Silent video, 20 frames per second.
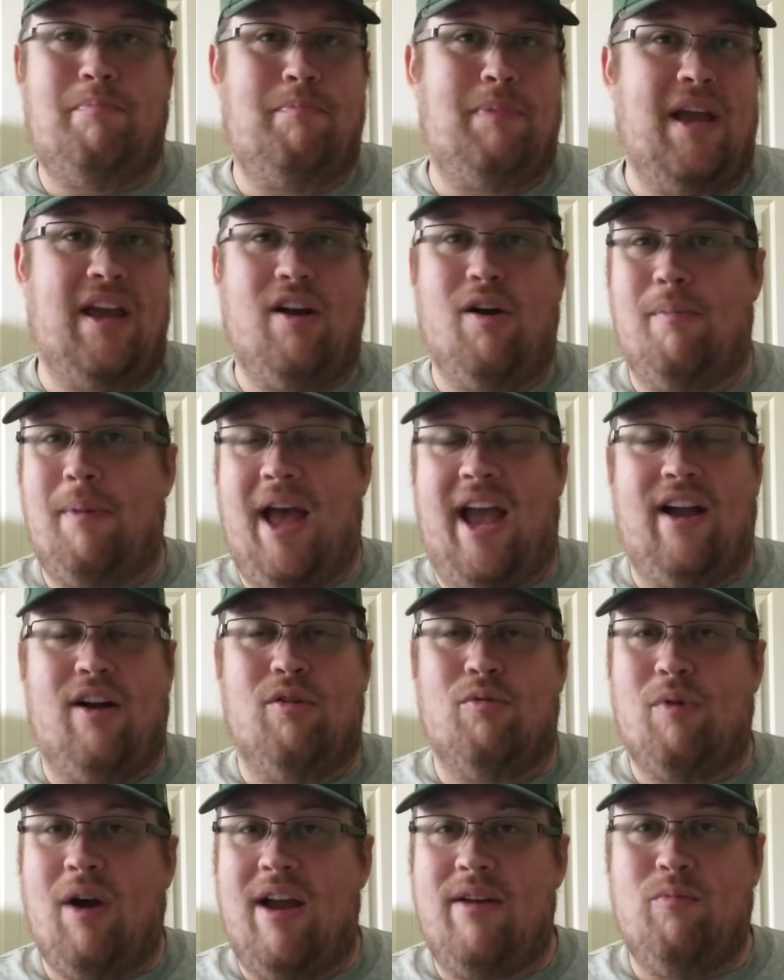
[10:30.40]
bingo bango,
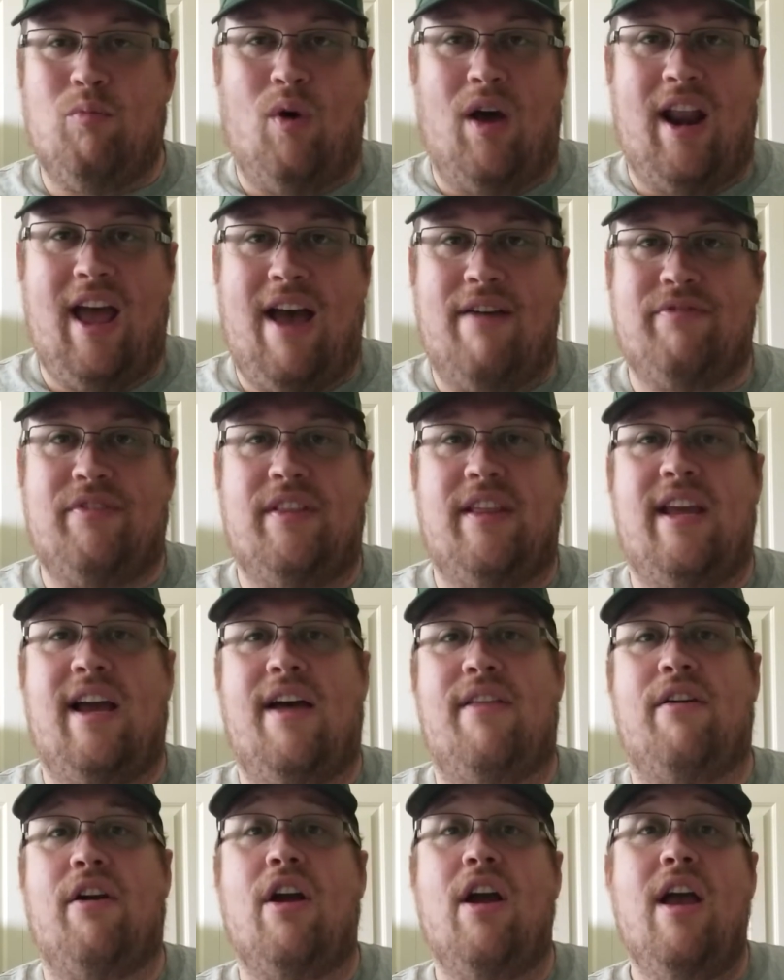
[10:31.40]
right one after the
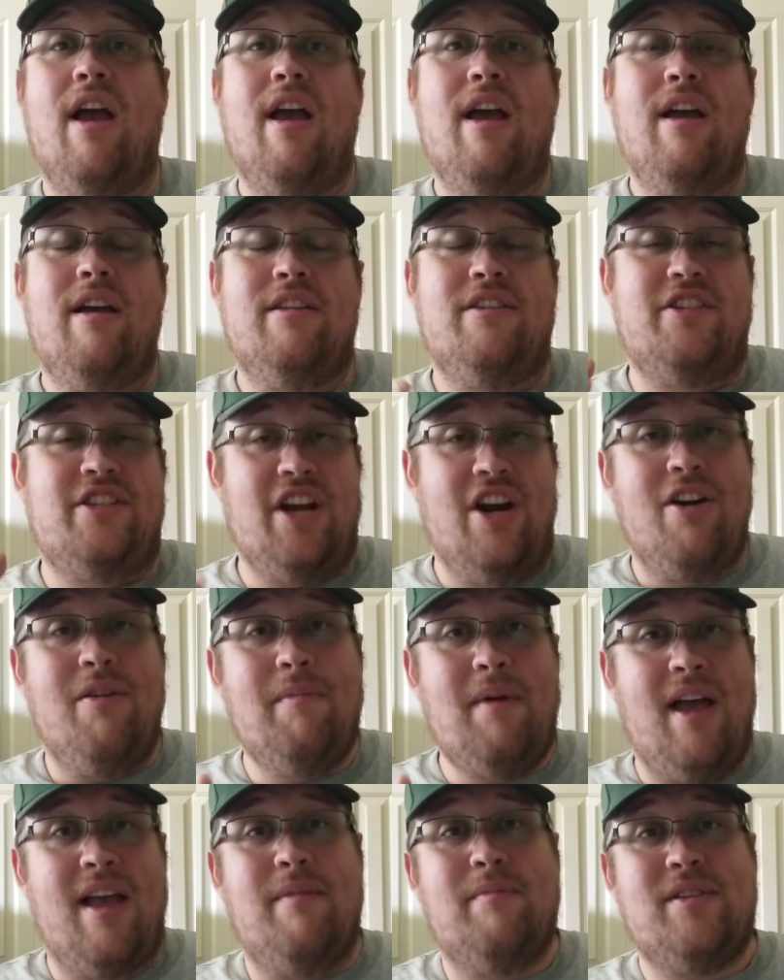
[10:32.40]
other.
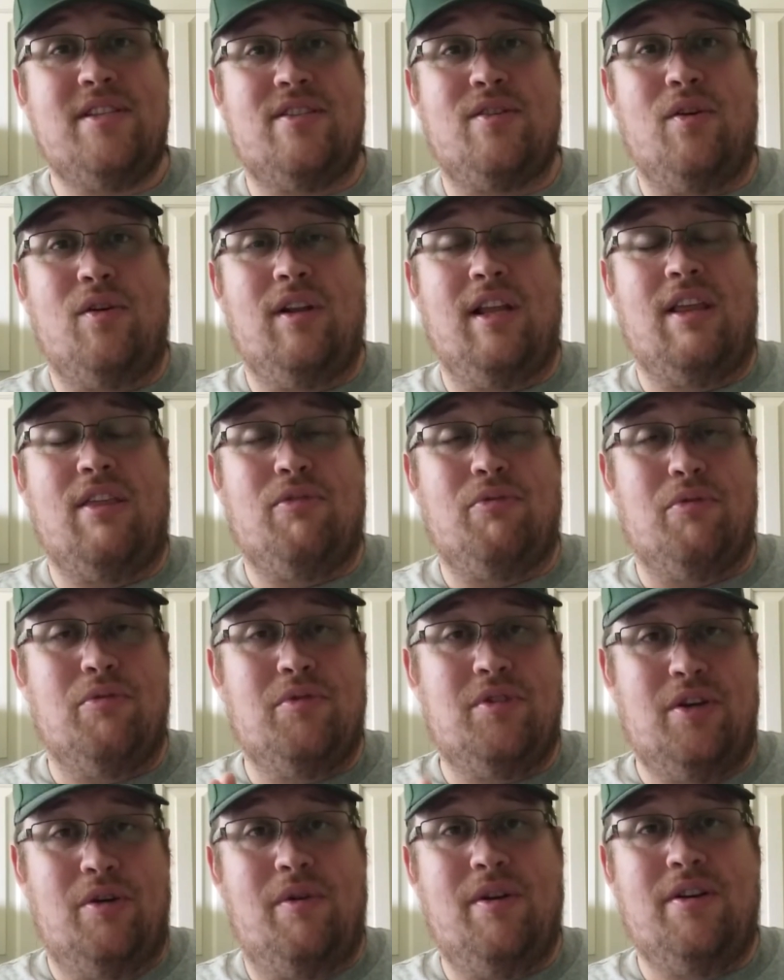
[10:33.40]
Jeremiah Masoli threw
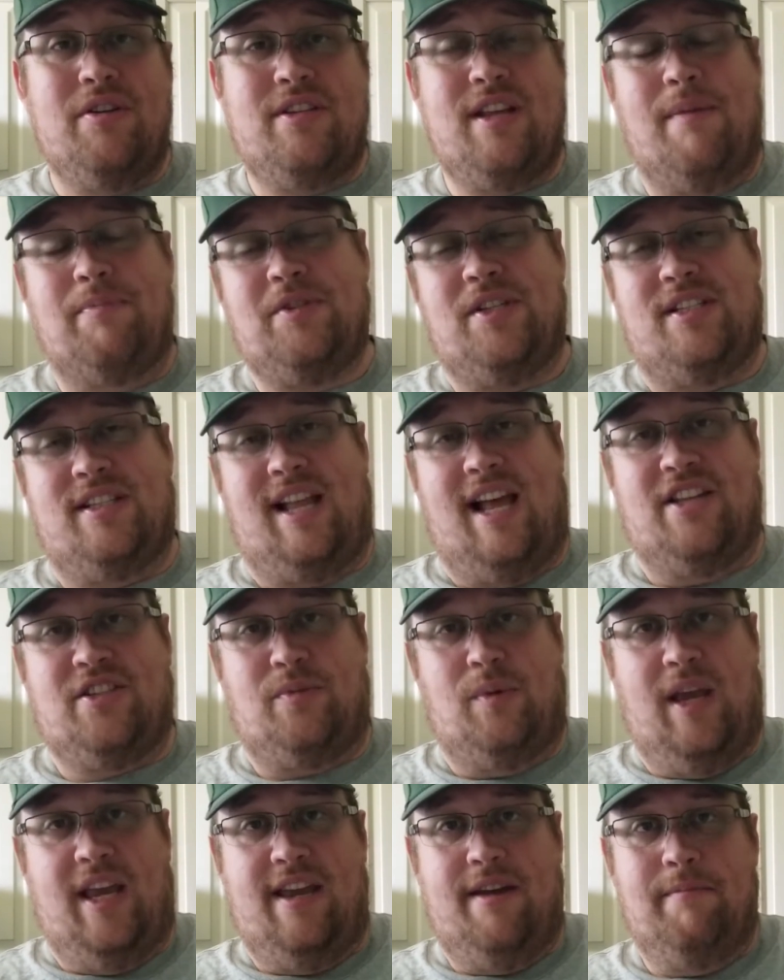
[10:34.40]
2 interceptions last
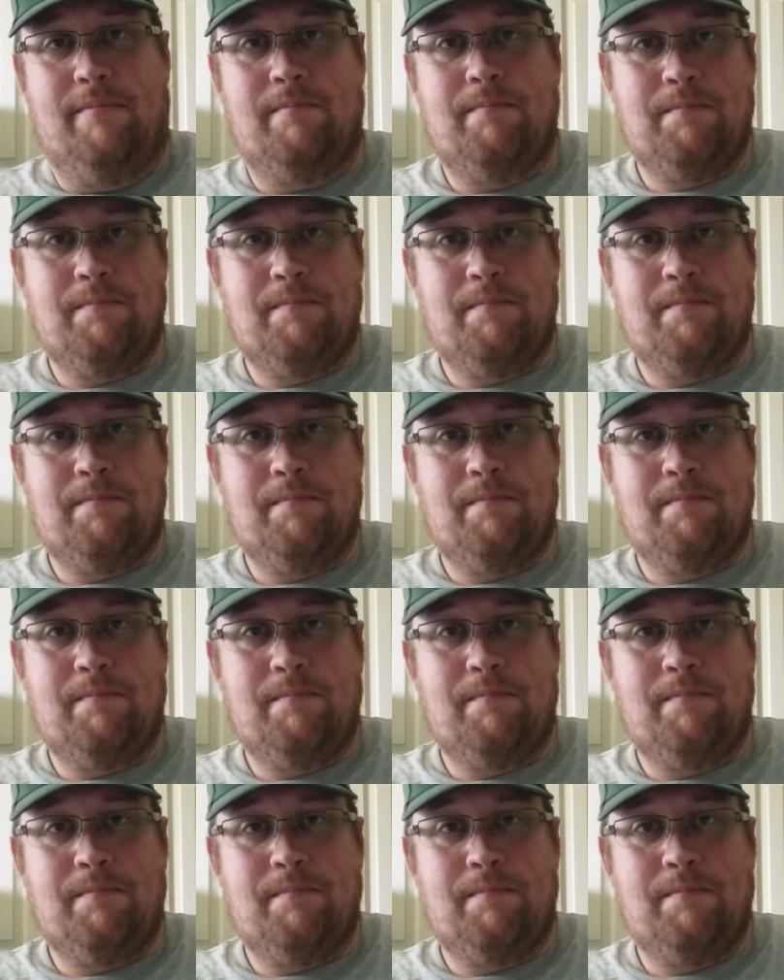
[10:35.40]
week